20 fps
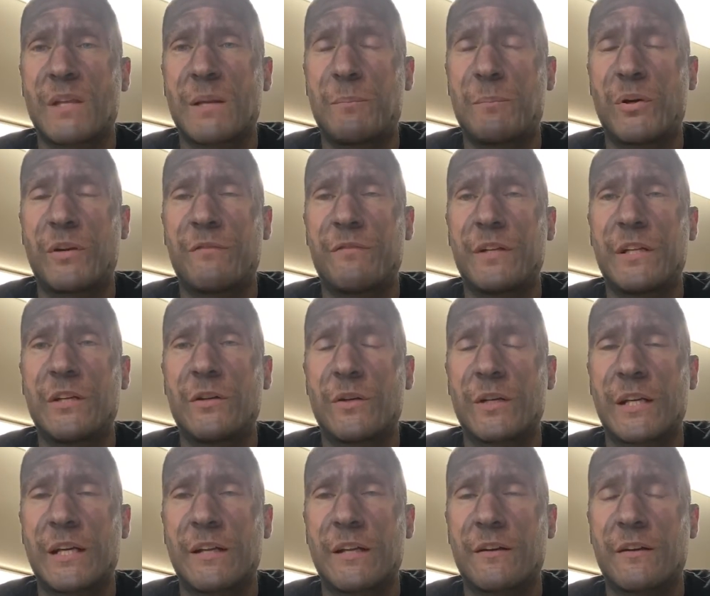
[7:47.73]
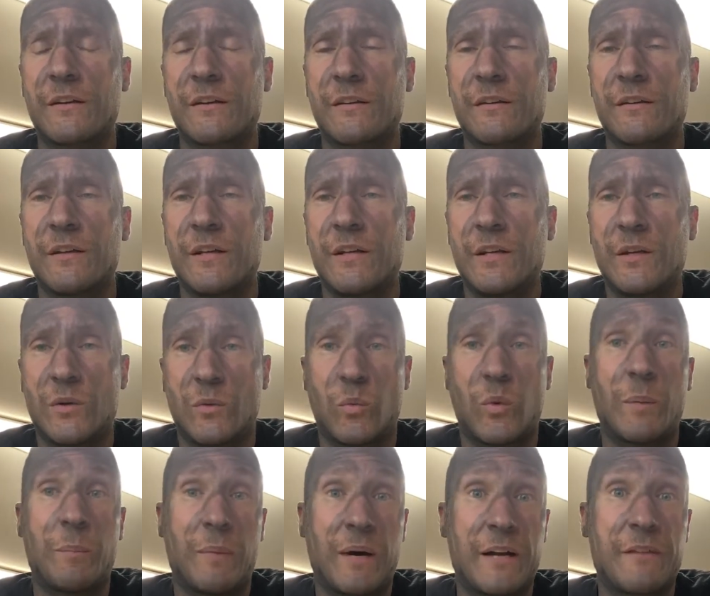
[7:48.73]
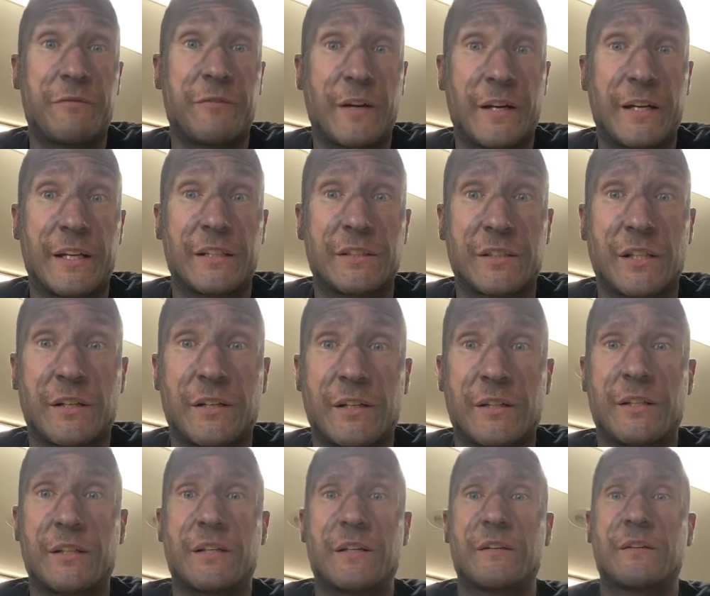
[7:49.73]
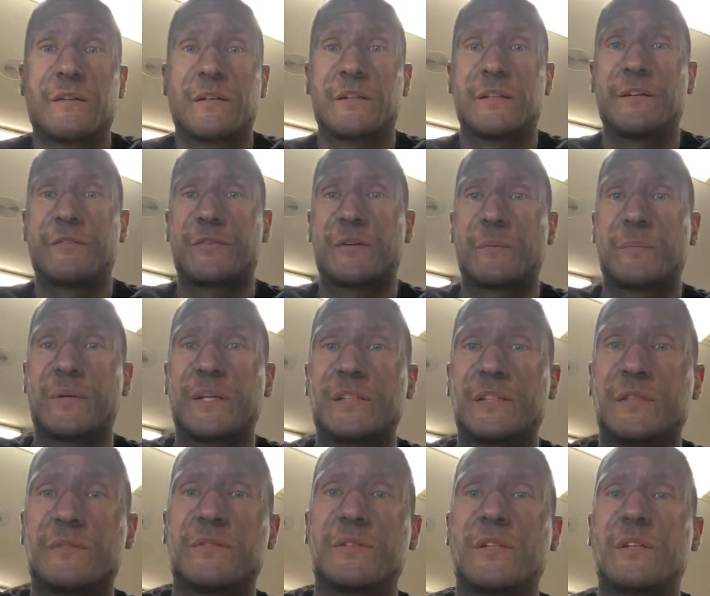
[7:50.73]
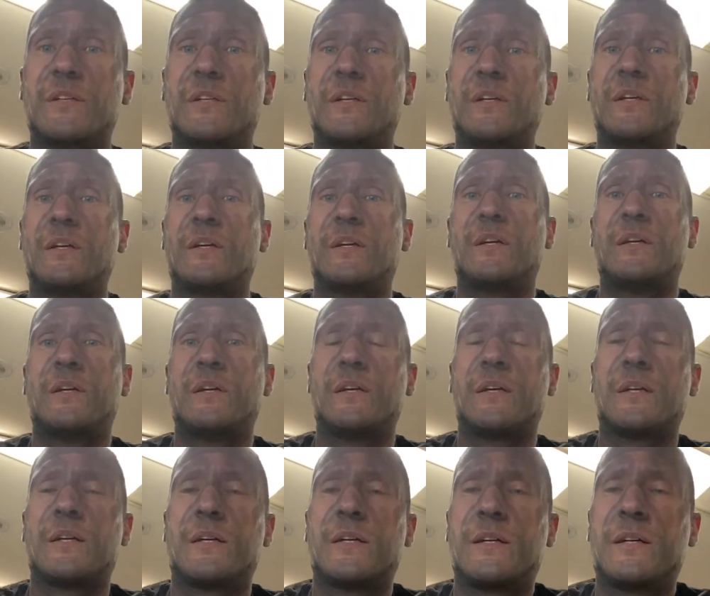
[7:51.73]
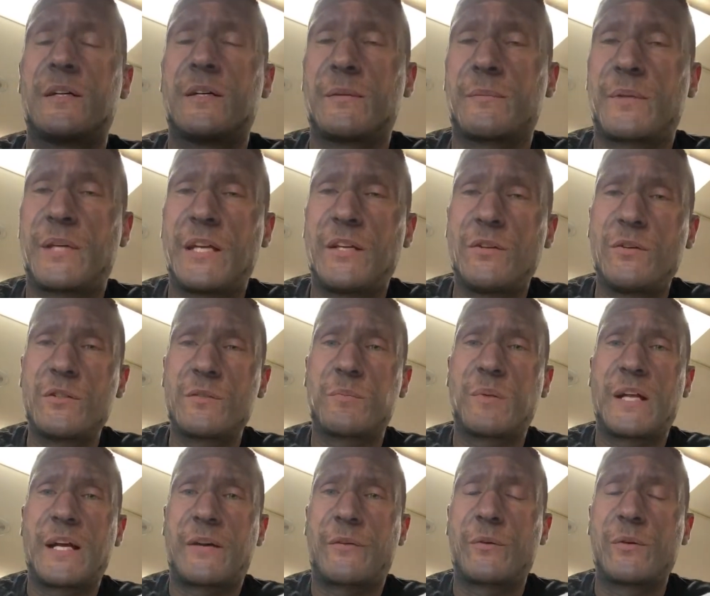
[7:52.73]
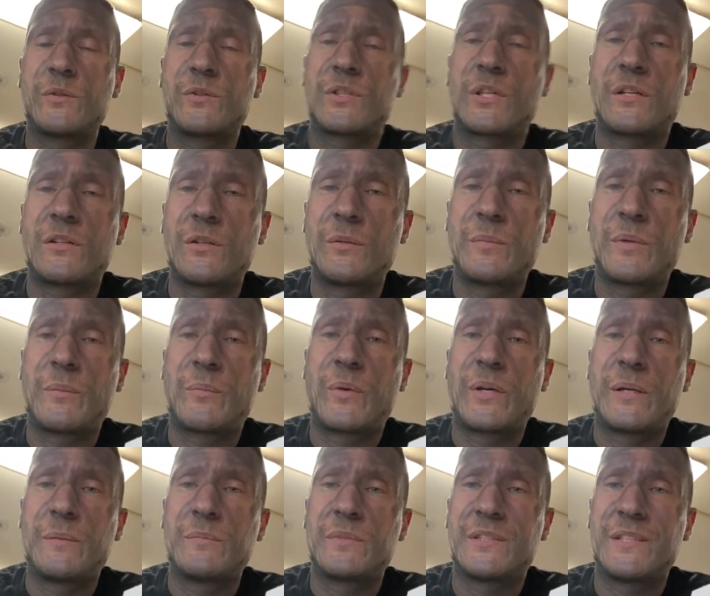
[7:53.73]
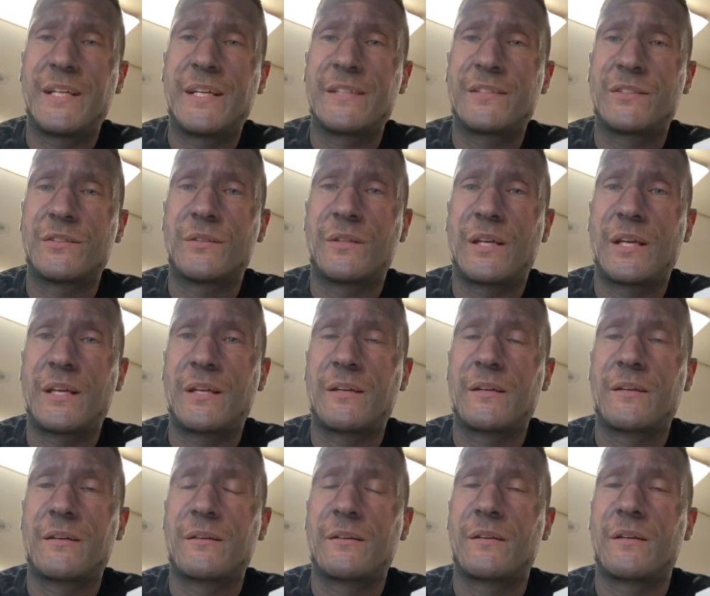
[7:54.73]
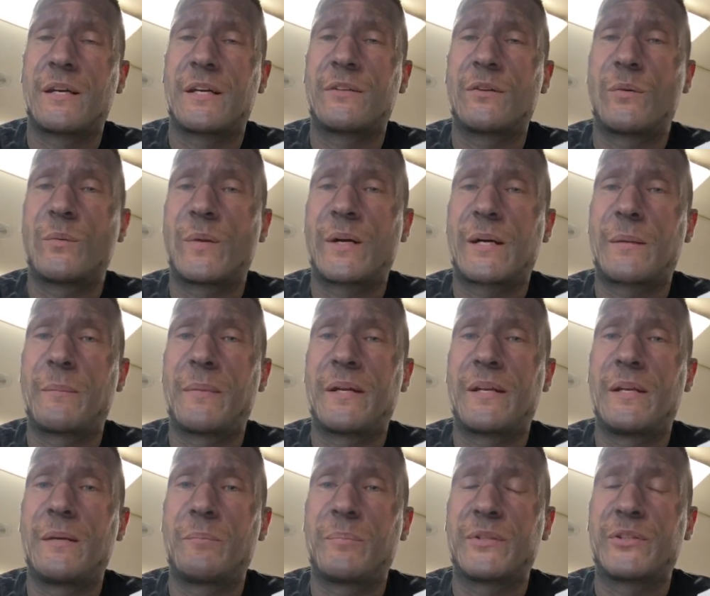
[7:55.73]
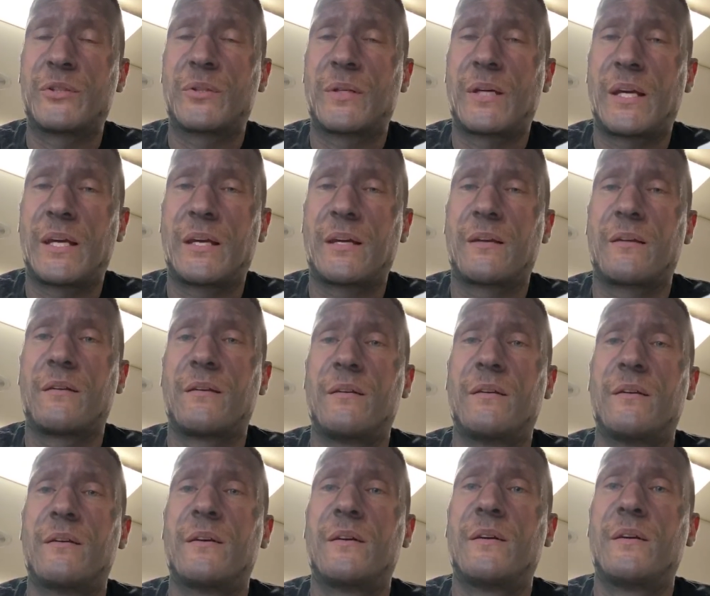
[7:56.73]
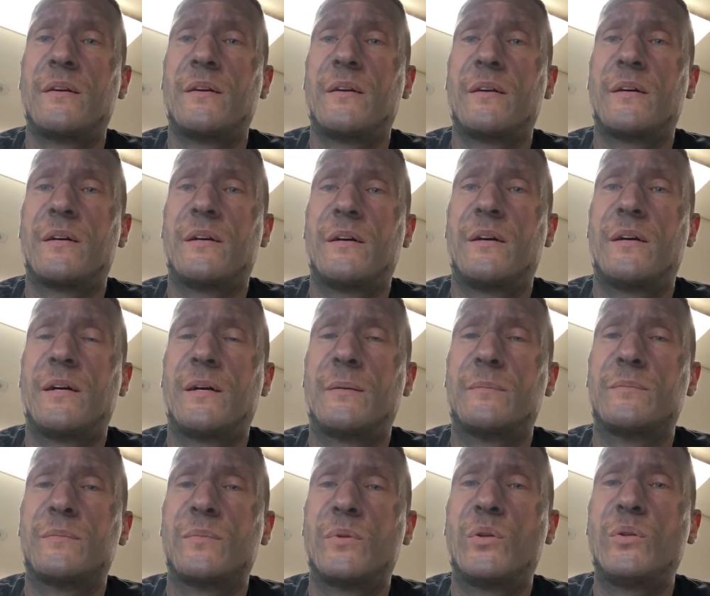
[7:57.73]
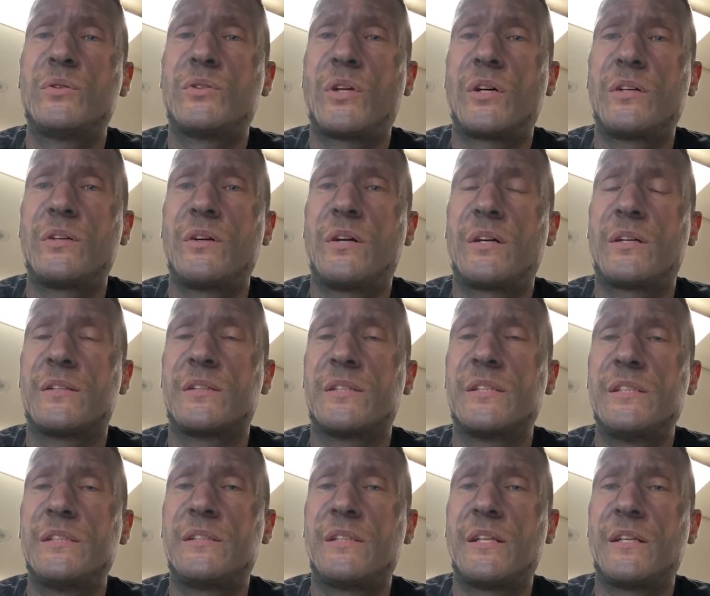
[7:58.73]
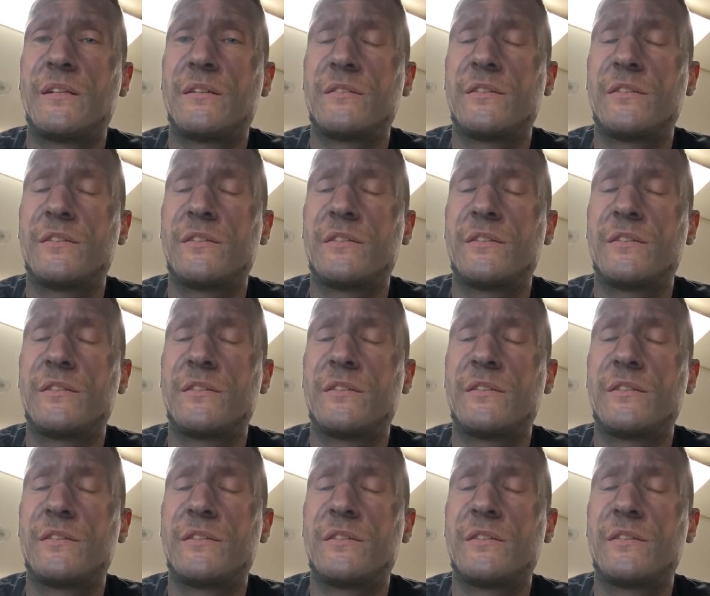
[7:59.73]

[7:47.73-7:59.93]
put a video together on what my findings are on the different abrasives. Can you use Black Rouge on aluminum rims? Yes, you can. I don't recommend it, but you can. Who taught you how to detail?